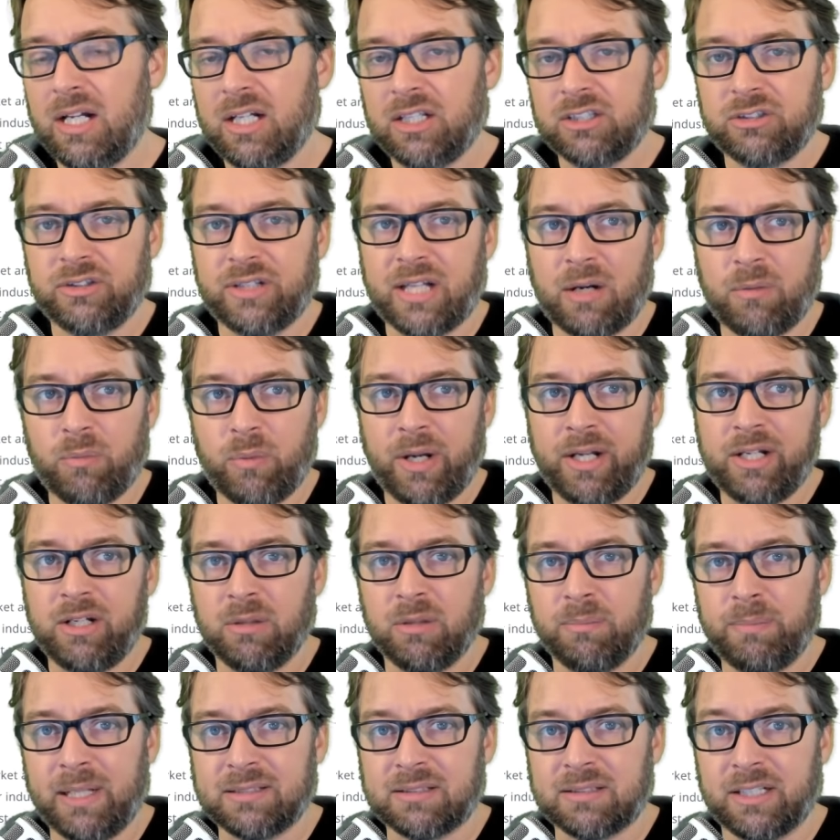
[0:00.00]
So that way you're
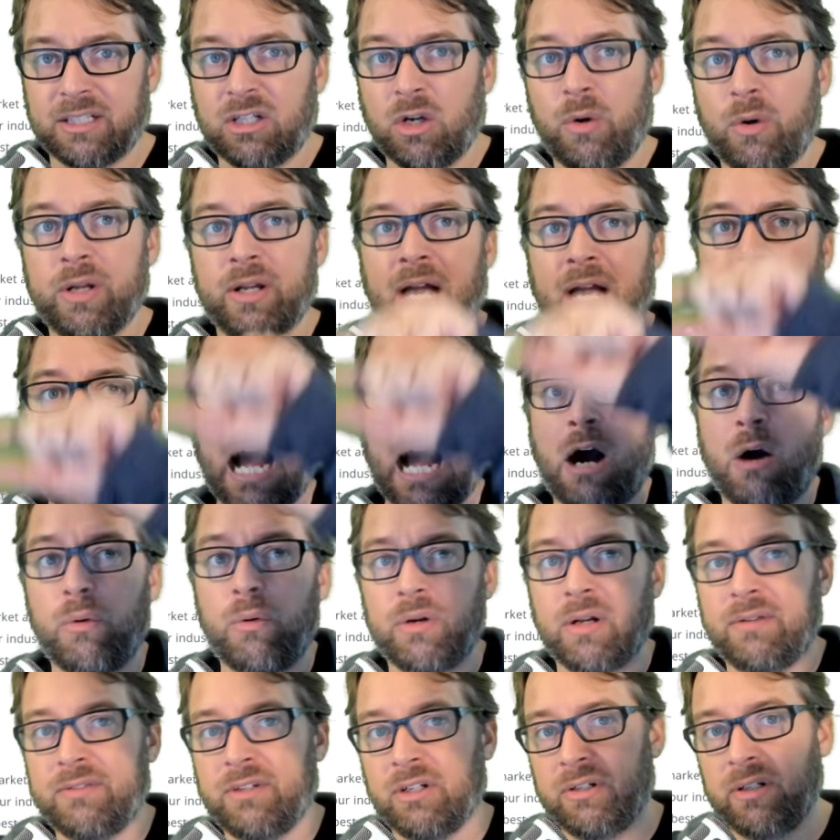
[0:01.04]
basically going
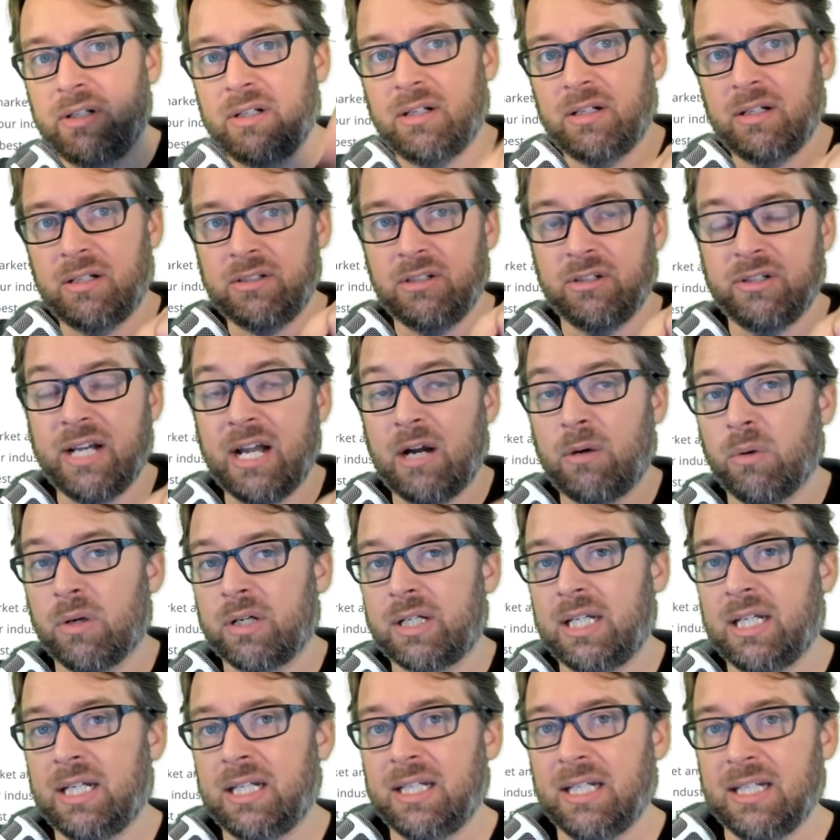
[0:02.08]
out of your
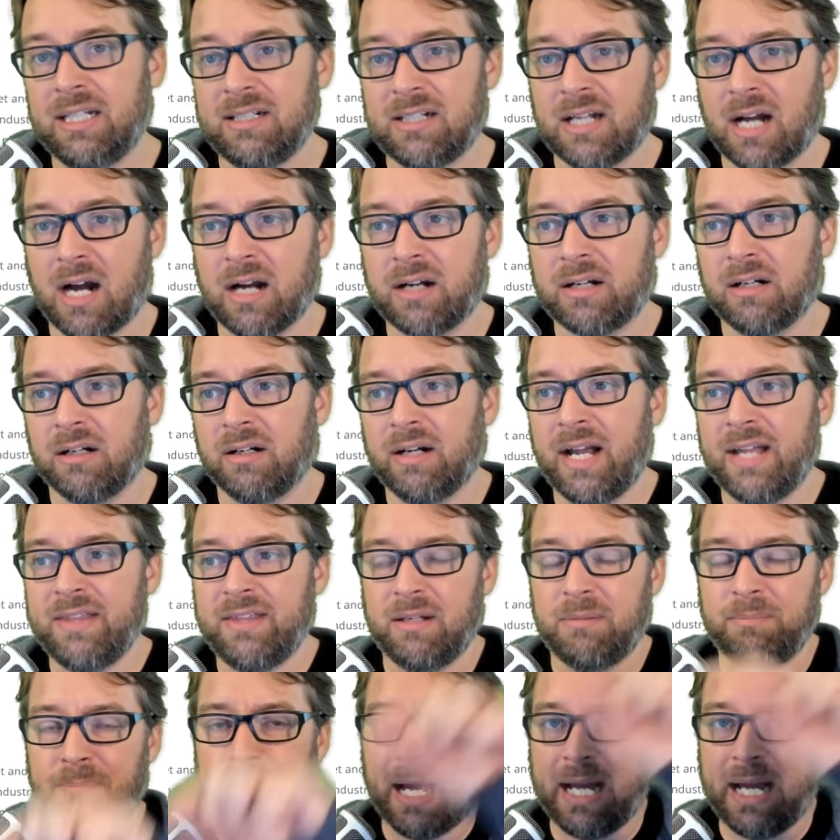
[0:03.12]
networking in Docker and
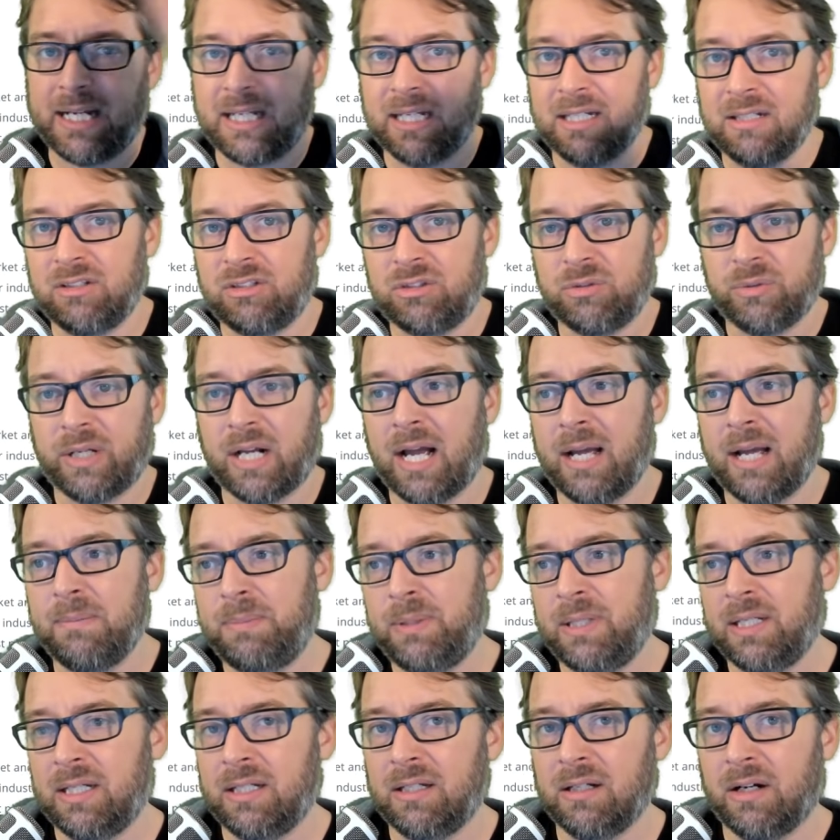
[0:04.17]
then back into an
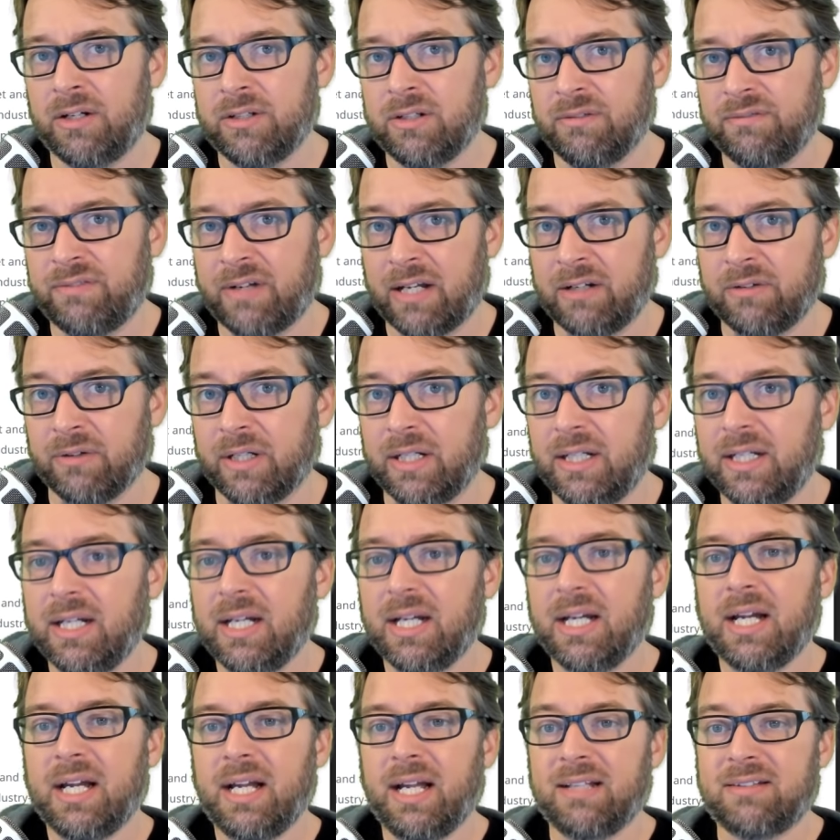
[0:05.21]
IP on your Vagrant.
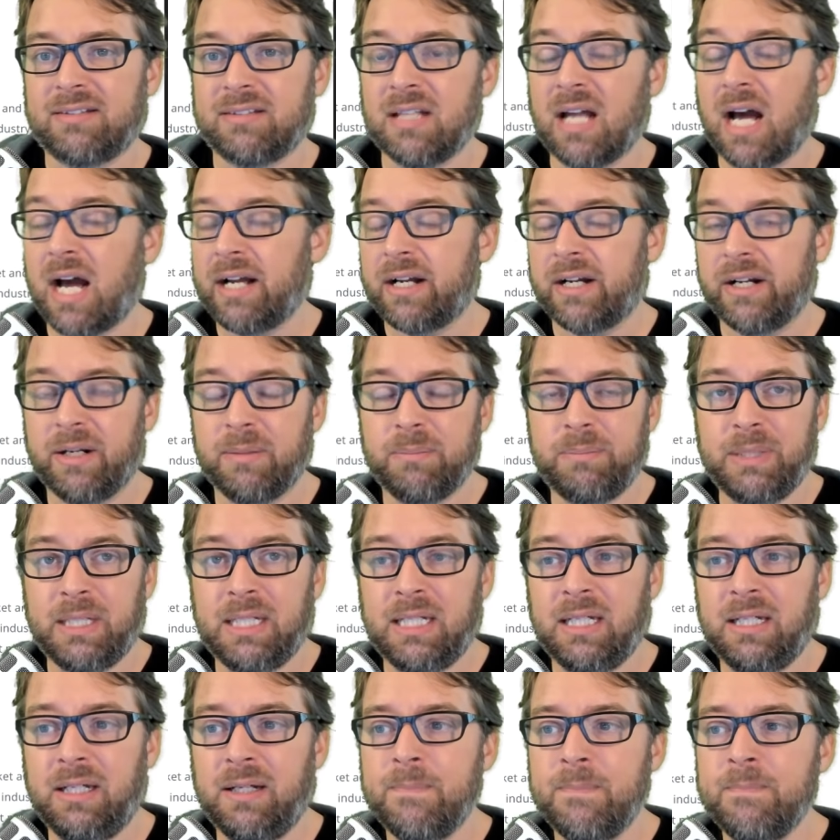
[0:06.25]
It's not going to
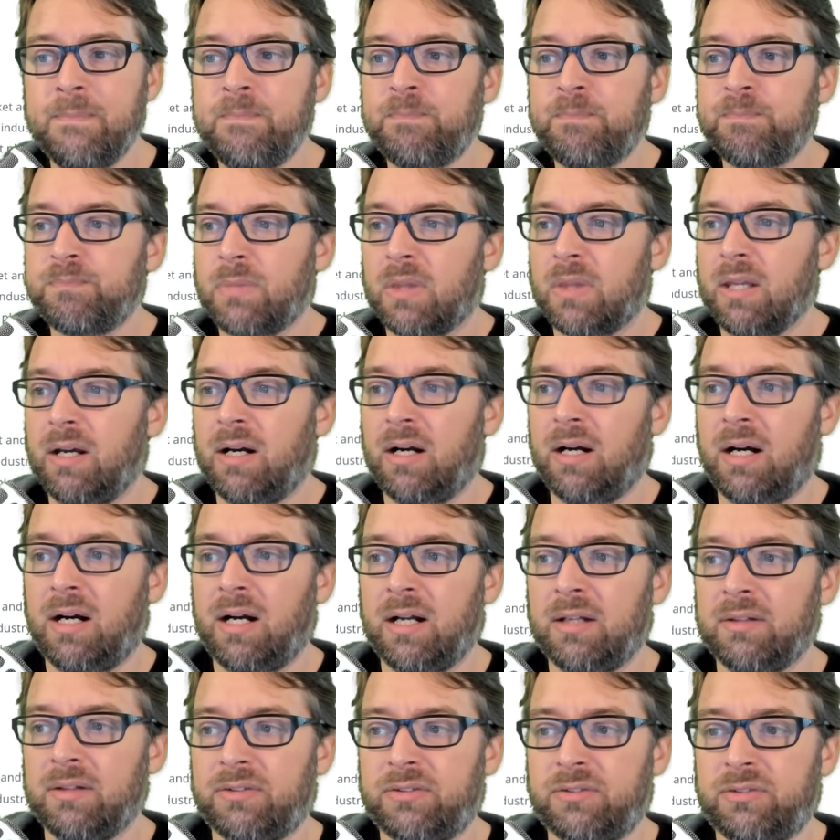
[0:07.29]
be
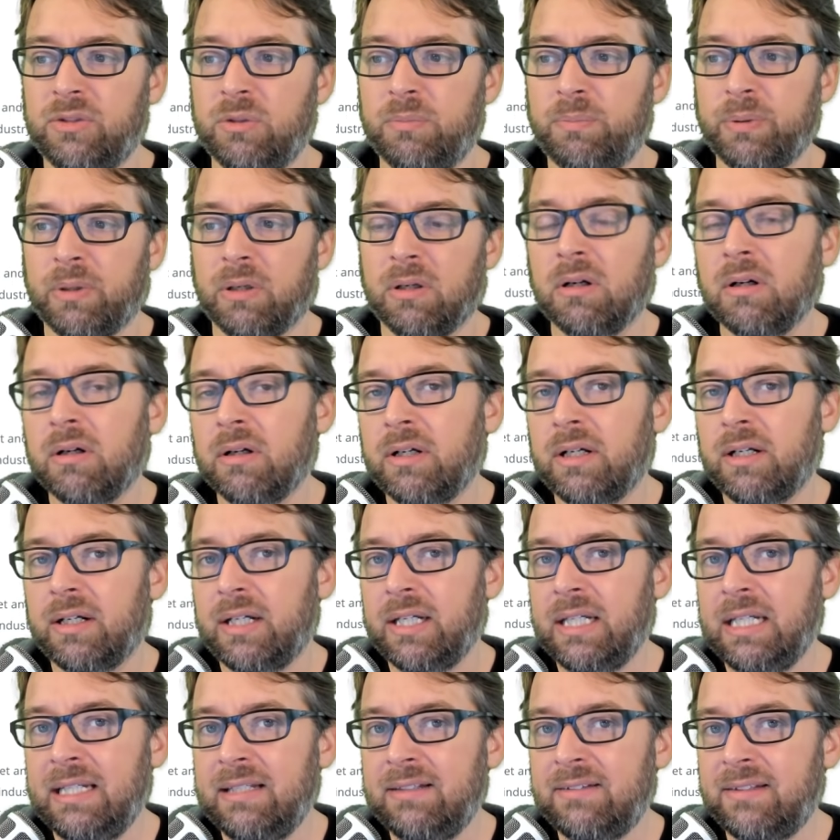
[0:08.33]
super
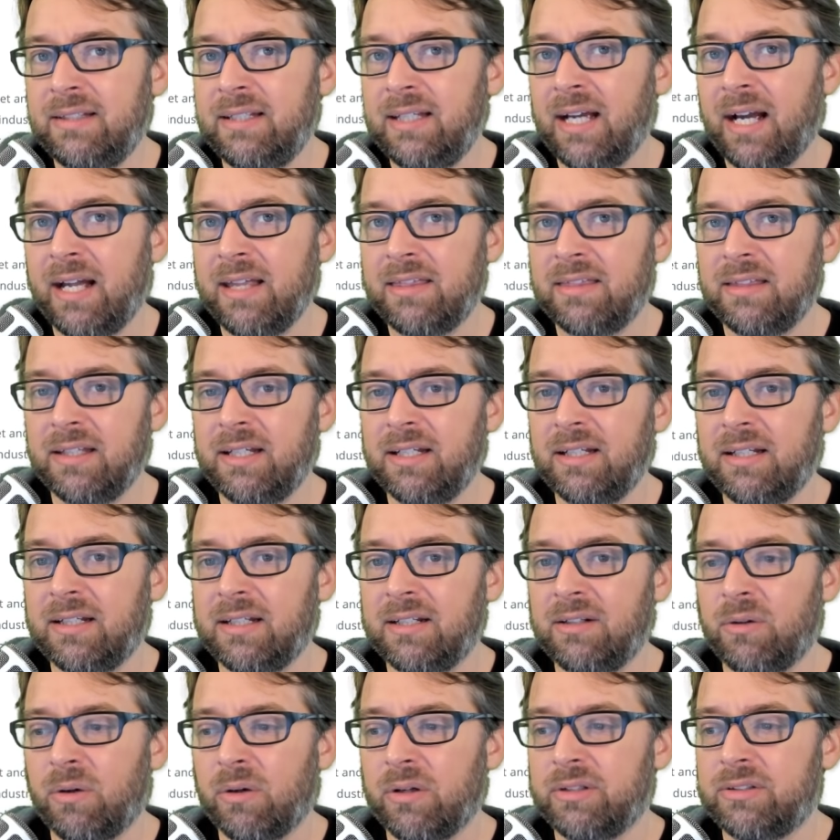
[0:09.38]
easy, I think,
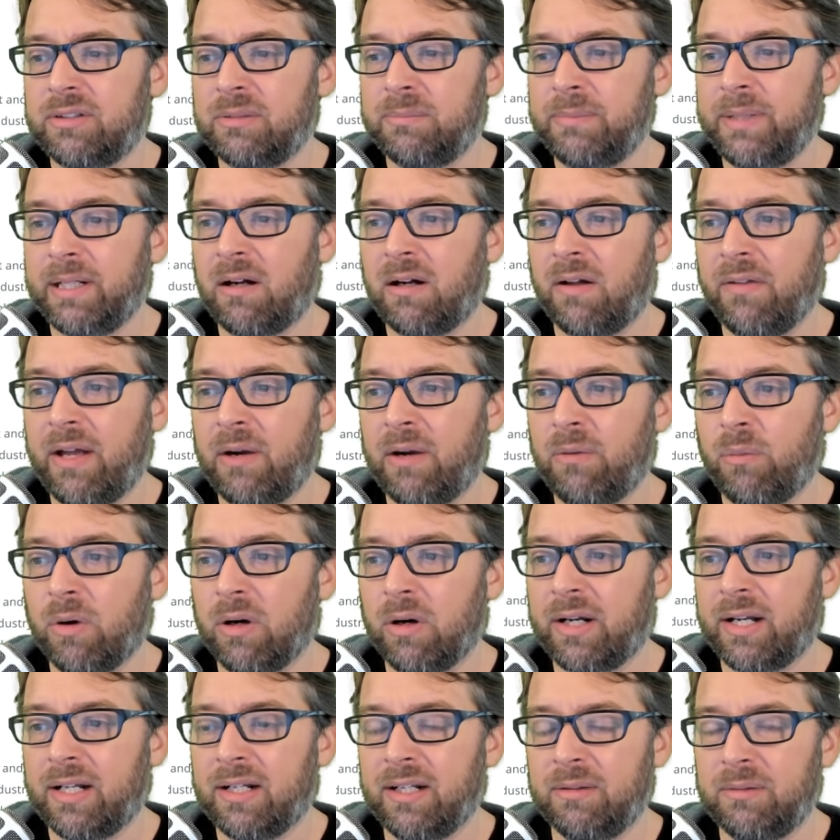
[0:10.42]
in order to make all that
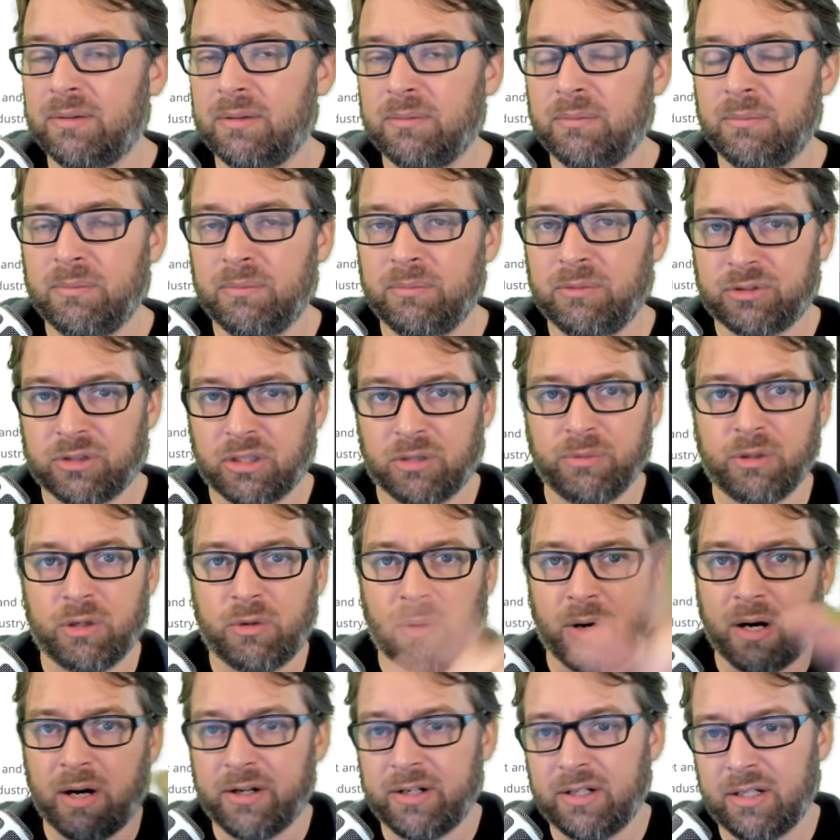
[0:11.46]
work. And it's going to
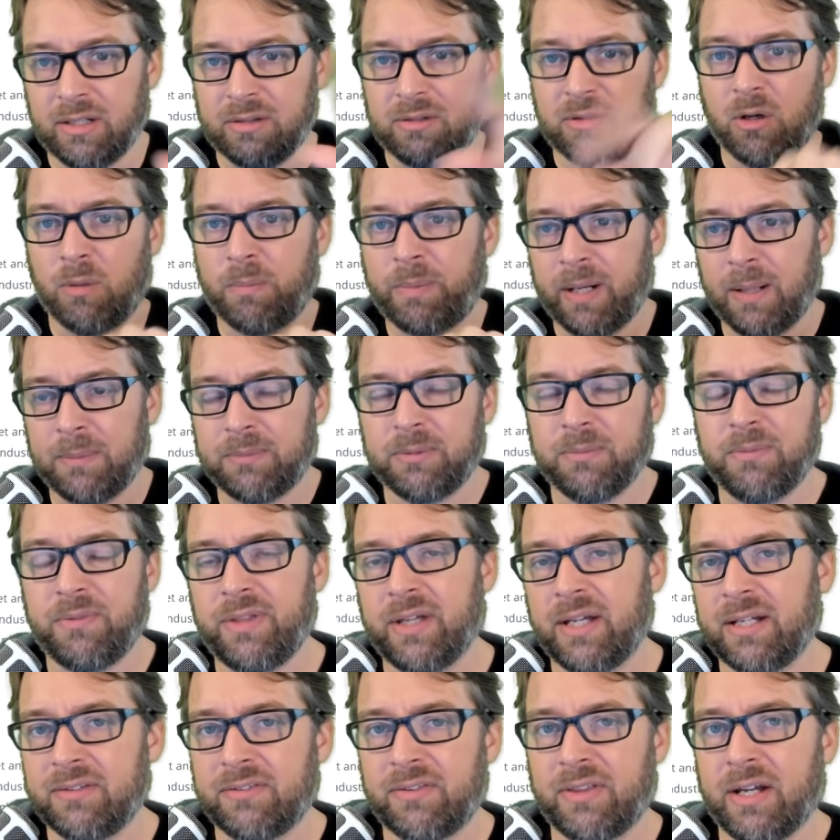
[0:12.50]
require you to open up some
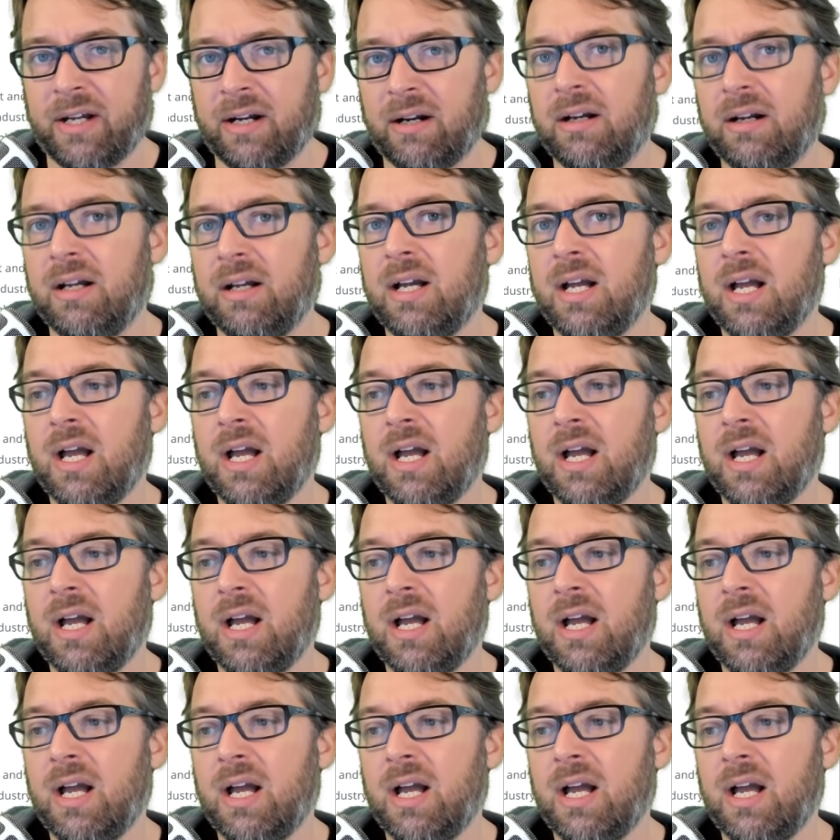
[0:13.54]
things there.